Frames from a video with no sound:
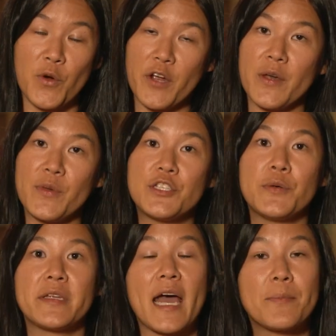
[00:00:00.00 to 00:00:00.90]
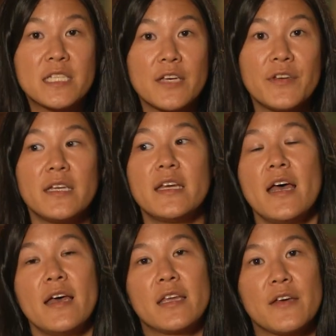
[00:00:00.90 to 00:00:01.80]
work that we do in captivity
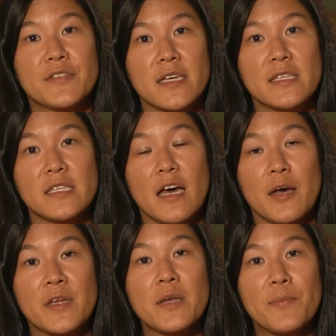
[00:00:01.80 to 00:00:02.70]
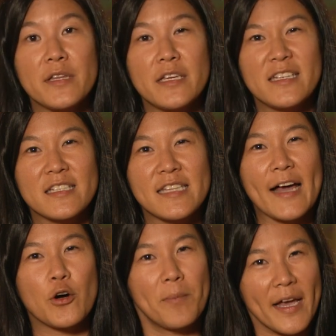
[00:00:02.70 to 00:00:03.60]
gives us um, an ability to
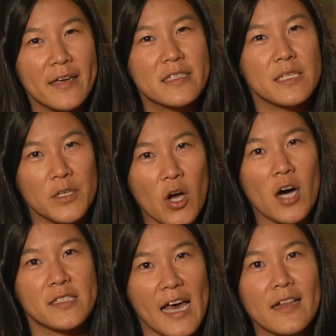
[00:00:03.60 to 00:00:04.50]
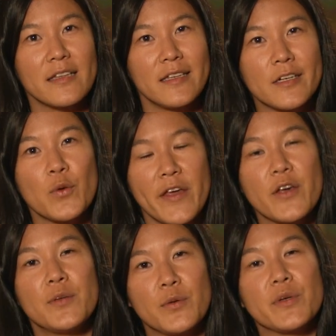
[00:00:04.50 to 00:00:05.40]
tackle mechanism and causality in a way that
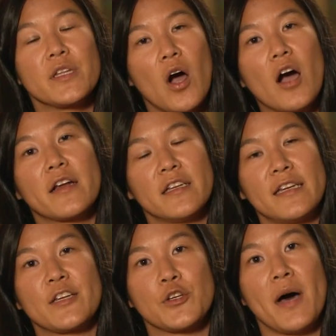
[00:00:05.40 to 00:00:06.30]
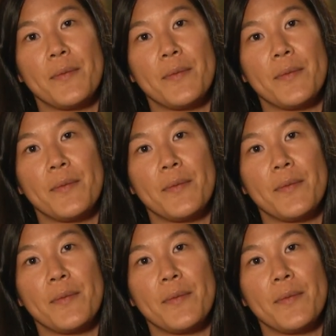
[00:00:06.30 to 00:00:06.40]
would be really hard in a natural